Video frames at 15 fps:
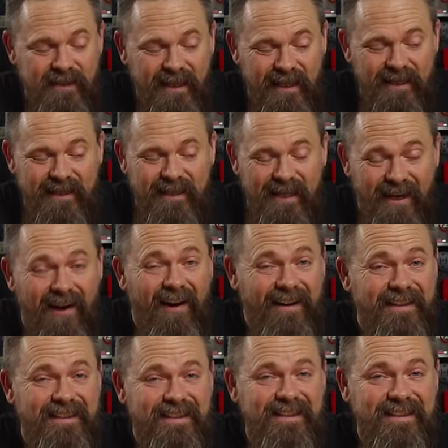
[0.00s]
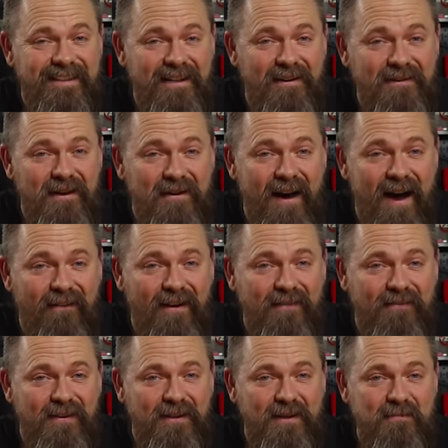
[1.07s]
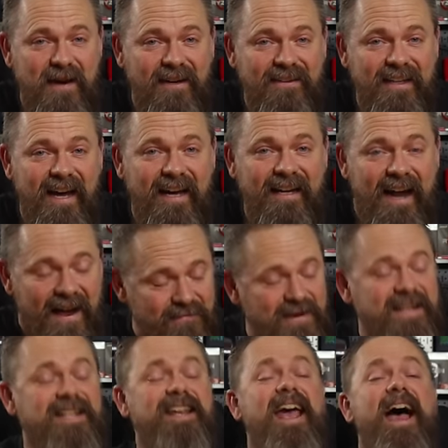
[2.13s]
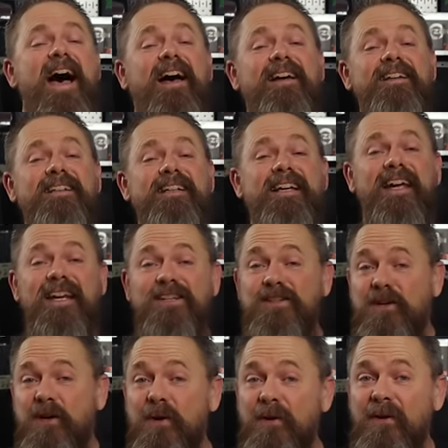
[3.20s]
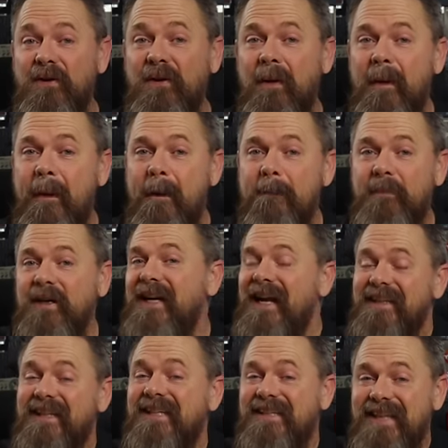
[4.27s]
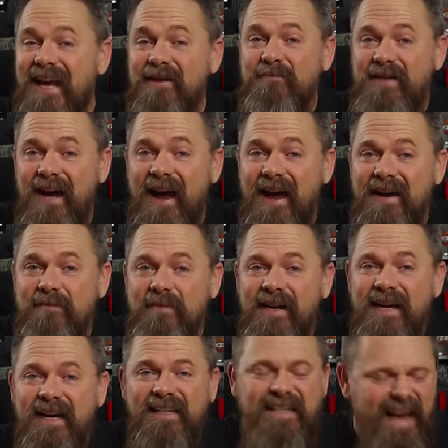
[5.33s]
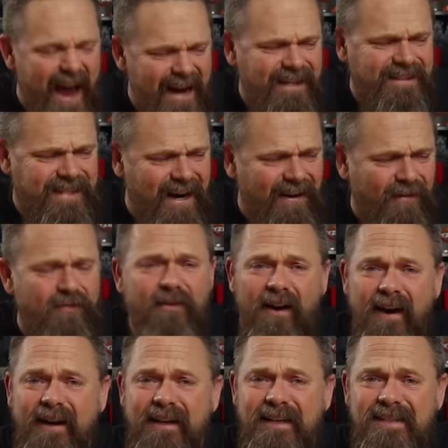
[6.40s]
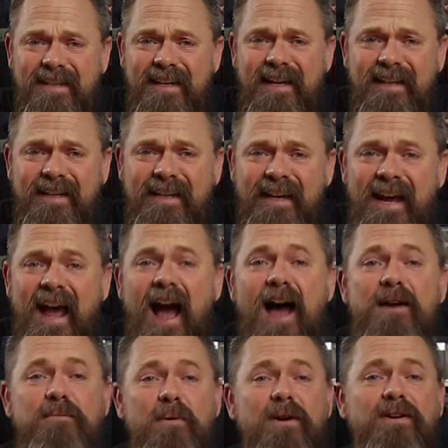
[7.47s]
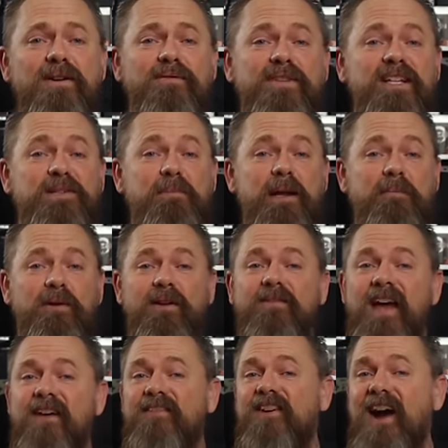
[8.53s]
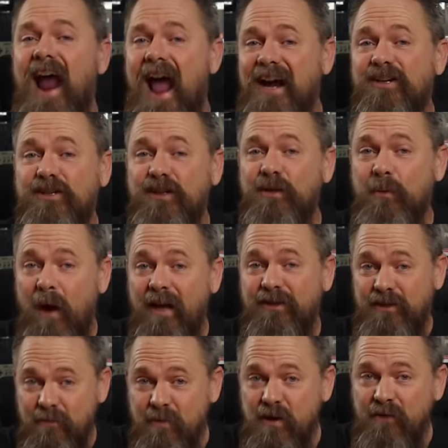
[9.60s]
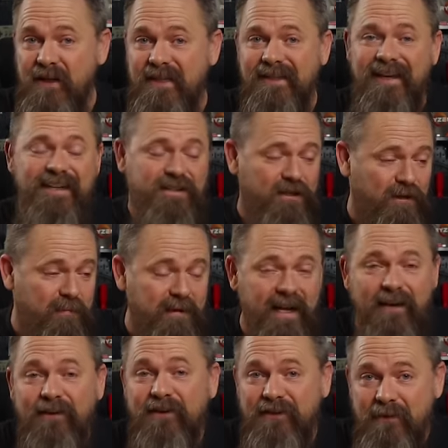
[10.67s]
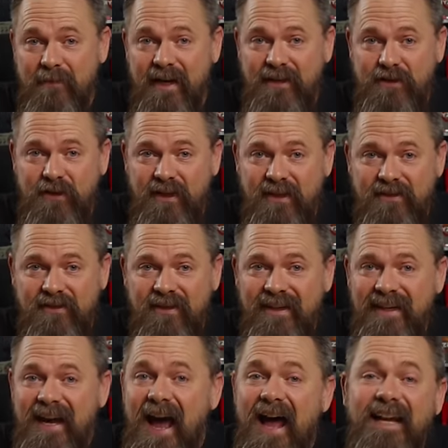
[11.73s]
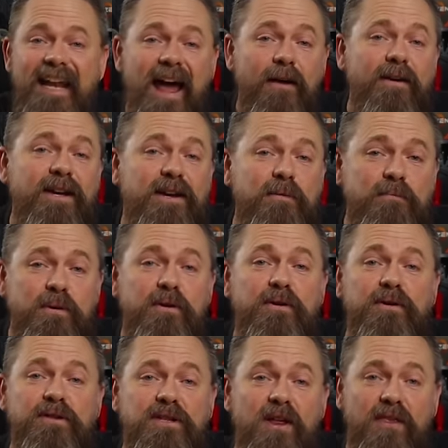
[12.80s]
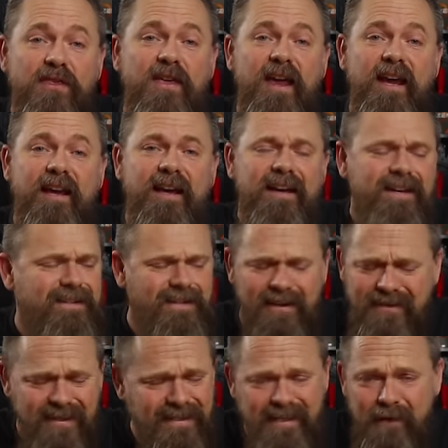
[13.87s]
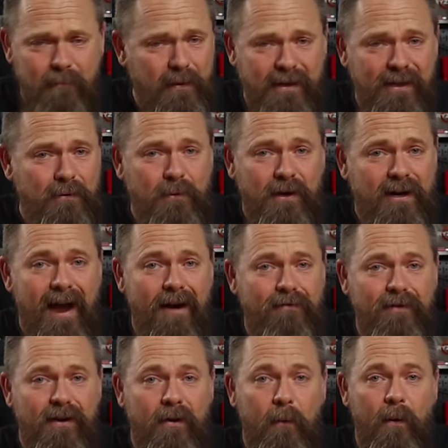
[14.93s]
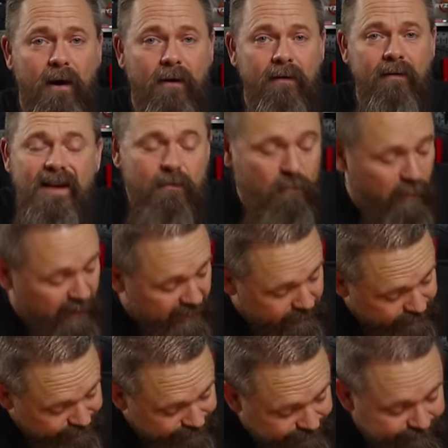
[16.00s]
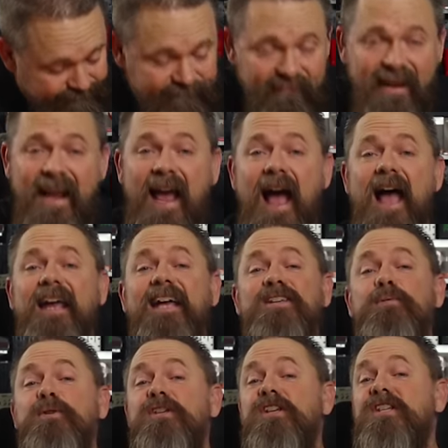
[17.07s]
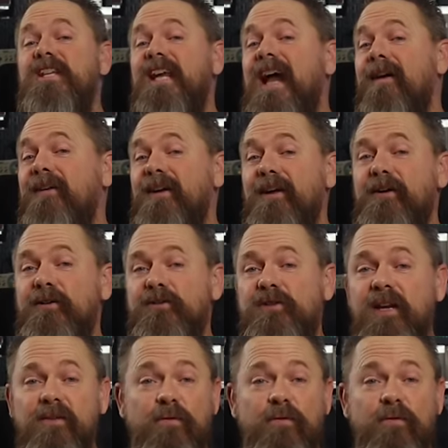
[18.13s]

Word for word: I honestly don't know how I feel about that. I mean, yeah, it's cool. But at the same time, it's kind of terrifying, isn't it? I wonder if these people have ever actually watched movies like Terminator and The Matrix. Allowing computers to think doesn't typically work out very well. But I guess we'll just see how it goes.